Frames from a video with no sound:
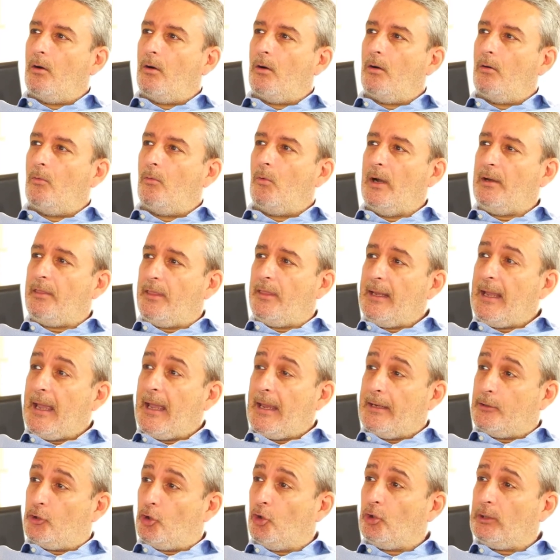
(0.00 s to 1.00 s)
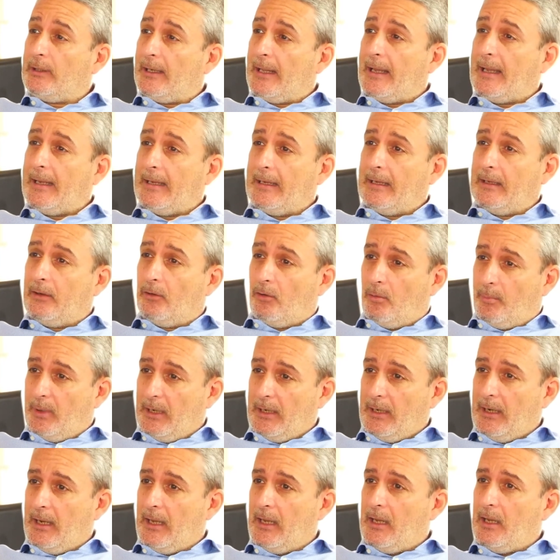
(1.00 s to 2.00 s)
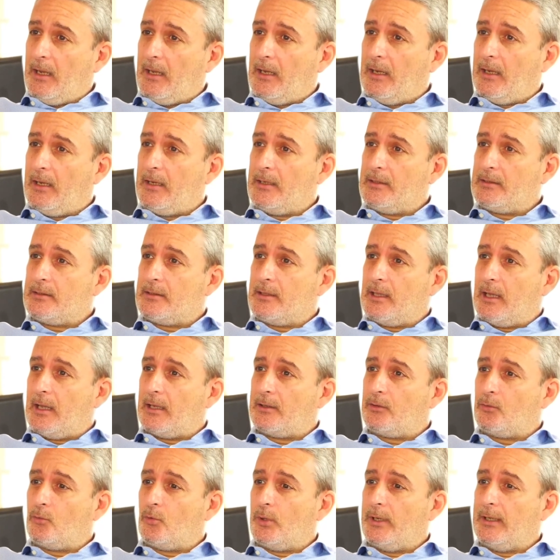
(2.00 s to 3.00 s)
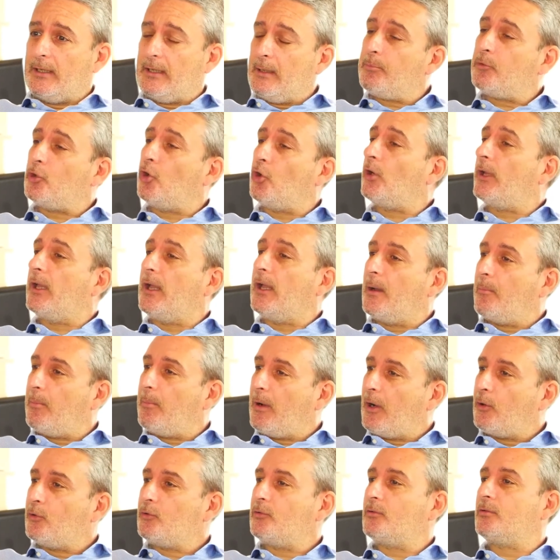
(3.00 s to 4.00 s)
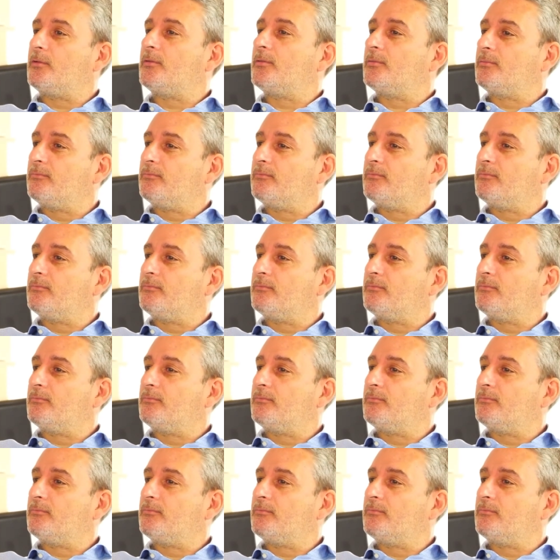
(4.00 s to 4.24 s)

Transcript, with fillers: one thing I don't like in Romania is that we keep talking about